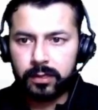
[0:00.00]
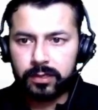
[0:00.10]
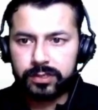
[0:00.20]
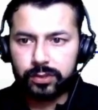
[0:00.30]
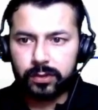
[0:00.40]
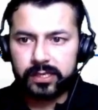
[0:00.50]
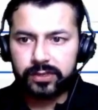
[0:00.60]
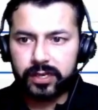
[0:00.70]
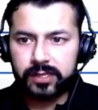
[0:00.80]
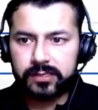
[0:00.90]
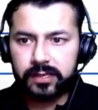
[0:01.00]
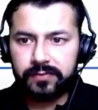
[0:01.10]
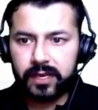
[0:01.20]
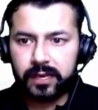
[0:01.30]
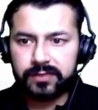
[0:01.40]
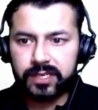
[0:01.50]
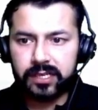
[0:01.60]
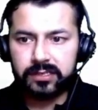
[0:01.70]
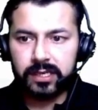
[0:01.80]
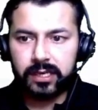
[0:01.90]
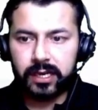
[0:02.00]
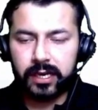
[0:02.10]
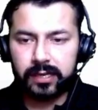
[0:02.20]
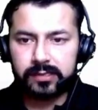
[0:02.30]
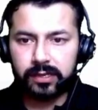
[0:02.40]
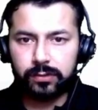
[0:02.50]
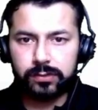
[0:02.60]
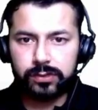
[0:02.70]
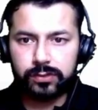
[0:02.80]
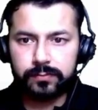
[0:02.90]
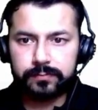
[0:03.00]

So as you can see, we have changed the indexing also.